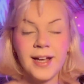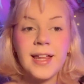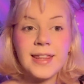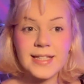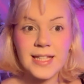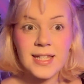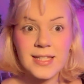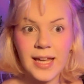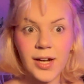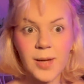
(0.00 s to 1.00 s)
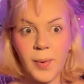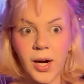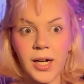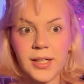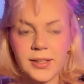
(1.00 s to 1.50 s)
this is the scary
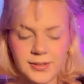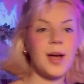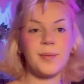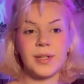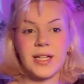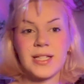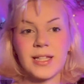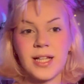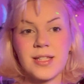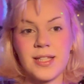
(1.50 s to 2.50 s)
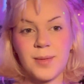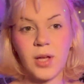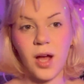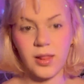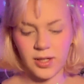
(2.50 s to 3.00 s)
part. I'm gonna take that same
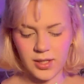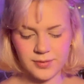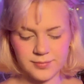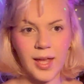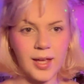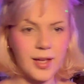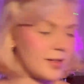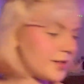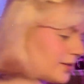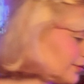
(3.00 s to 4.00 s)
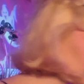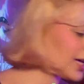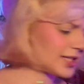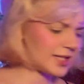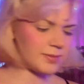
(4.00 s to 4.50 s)
color and a
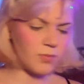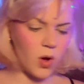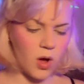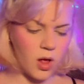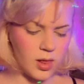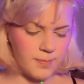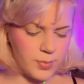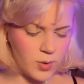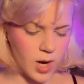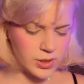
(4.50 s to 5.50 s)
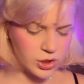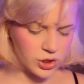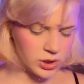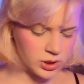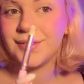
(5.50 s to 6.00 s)
small brush,
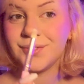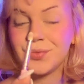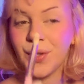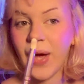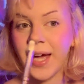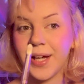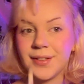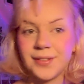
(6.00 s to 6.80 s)
okay?